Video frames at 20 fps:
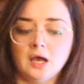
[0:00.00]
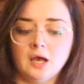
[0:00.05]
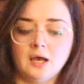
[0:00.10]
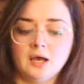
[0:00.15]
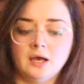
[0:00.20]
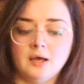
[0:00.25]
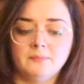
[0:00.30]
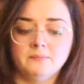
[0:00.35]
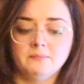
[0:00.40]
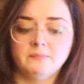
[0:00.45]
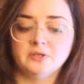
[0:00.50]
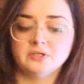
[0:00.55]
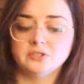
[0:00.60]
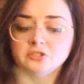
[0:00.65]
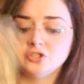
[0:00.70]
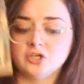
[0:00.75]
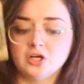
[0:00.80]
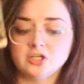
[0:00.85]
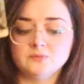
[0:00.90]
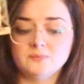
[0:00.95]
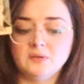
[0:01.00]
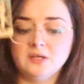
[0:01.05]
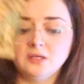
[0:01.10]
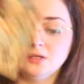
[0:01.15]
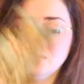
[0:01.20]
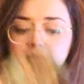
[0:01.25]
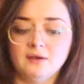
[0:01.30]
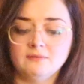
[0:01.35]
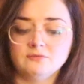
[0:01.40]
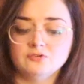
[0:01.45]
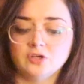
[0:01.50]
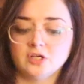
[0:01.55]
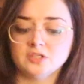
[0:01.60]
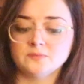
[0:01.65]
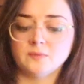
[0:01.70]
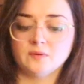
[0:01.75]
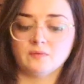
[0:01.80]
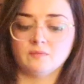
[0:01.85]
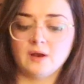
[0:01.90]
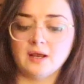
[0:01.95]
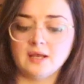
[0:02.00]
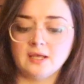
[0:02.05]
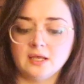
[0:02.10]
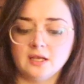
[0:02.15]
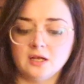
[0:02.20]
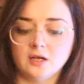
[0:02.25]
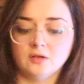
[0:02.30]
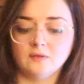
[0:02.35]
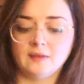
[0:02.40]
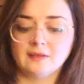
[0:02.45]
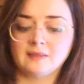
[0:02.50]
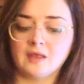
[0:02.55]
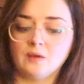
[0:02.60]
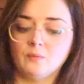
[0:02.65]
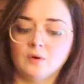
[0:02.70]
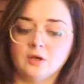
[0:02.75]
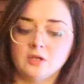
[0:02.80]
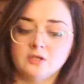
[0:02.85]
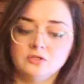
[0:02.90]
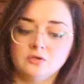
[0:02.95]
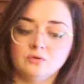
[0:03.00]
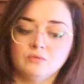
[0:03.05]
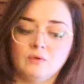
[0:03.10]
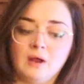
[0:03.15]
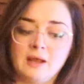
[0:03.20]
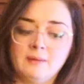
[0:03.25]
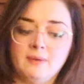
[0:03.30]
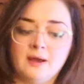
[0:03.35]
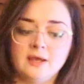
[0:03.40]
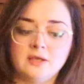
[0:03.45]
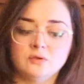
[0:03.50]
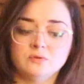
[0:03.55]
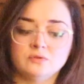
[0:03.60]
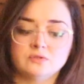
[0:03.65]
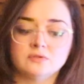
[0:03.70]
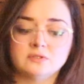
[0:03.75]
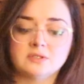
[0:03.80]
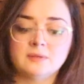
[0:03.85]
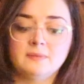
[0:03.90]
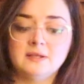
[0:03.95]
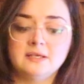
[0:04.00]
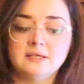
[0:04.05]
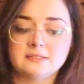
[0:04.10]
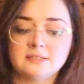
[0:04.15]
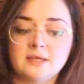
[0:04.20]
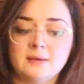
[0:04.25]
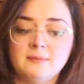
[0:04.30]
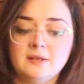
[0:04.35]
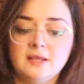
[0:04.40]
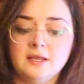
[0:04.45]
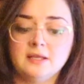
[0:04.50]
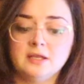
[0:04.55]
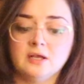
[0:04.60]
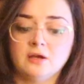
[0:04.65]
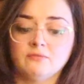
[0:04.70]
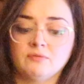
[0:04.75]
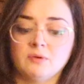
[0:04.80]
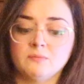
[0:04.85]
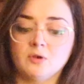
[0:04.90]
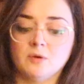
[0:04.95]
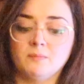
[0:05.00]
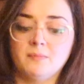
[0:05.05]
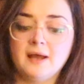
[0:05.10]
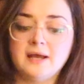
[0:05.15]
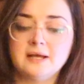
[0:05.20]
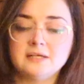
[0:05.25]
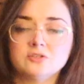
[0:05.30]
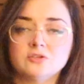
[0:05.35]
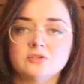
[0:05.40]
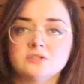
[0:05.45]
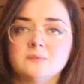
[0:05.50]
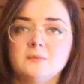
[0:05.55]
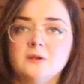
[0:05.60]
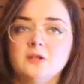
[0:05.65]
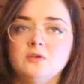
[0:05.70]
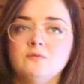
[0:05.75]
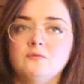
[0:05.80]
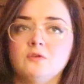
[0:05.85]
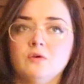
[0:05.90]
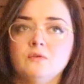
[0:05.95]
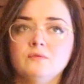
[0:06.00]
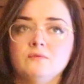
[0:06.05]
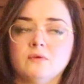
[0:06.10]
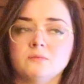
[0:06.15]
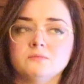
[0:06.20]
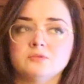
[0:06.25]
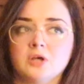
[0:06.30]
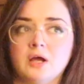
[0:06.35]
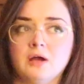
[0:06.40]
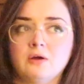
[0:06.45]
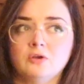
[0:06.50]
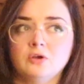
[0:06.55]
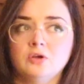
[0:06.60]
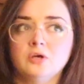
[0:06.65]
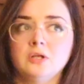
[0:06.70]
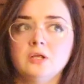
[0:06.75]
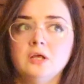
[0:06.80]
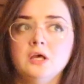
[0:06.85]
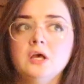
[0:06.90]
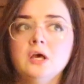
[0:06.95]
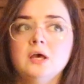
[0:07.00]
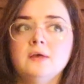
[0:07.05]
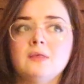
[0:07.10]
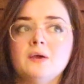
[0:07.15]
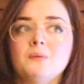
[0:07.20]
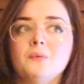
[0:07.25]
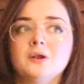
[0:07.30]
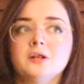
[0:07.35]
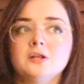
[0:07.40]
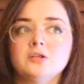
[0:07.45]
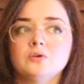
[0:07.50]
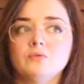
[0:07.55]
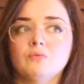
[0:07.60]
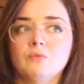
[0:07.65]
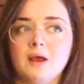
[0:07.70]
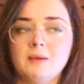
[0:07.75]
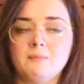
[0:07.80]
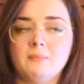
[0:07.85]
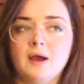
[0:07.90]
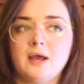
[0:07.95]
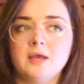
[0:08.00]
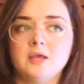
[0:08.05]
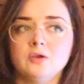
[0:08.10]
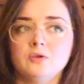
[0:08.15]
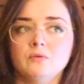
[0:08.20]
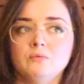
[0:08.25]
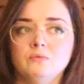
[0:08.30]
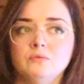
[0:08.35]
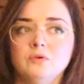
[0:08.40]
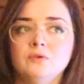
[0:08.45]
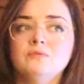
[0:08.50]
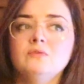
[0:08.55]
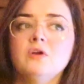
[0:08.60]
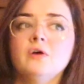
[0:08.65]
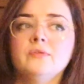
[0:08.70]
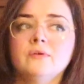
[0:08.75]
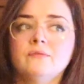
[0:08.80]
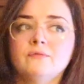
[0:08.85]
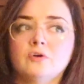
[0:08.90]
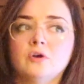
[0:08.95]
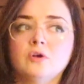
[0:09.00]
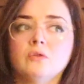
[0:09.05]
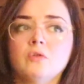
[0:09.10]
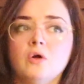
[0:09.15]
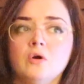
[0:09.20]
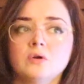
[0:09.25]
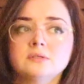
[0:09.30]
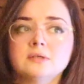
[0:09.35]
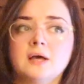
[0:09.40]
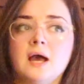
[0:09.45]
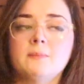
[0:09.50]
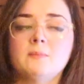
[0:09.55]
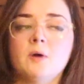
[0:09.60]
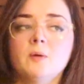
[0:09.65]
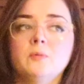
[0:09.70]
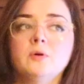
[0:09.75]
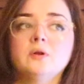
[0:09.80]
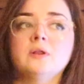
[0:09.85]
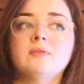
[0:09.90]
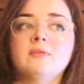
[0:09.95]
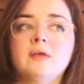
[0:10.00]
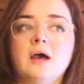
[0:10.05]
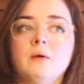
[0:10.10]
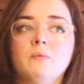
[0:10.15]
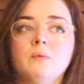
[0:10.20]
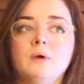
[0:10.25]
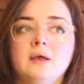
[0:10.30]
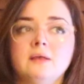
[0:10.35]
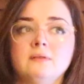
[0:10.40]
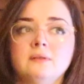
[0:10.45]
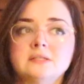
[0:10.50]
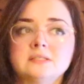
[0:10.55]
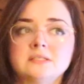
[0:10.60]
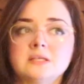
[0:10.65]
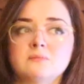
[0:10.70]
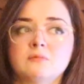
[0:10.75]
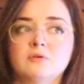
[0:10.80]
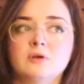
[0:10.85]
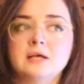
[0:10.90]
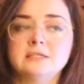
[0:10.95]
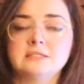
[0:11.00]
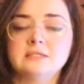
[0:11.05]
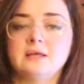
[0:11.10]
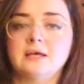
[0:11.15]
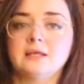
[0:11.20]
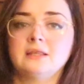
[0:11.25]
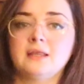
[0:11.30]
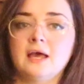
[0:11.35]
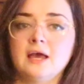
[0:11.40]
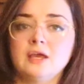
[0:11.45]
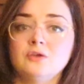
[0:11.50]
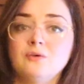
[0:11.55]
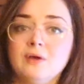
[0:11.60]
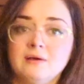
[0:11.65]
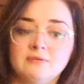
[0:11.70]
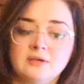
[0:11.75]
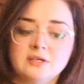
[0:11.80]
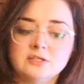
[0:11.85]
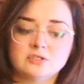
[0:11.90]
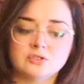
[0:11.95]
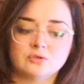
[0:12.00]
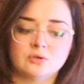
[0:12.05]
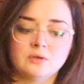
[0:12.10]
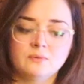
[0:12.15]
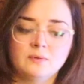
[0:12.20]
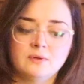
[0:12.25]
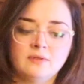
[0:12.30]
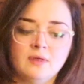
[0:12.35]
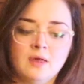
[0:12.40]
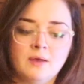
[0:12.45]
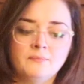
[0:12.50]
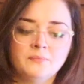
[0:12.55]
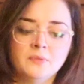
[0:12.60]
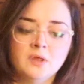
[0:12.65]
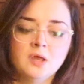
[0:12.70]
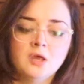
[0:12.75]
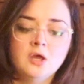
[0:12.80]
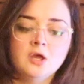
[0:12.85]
Um, but judgment, you have judgment right here, like they want to do right by you. So somebody is coming in here from your past, or somebody you've known from childhood. They want to do right by you. You've known them for a long time, I'll put it that way. Let's summarize it like that. You have history with them.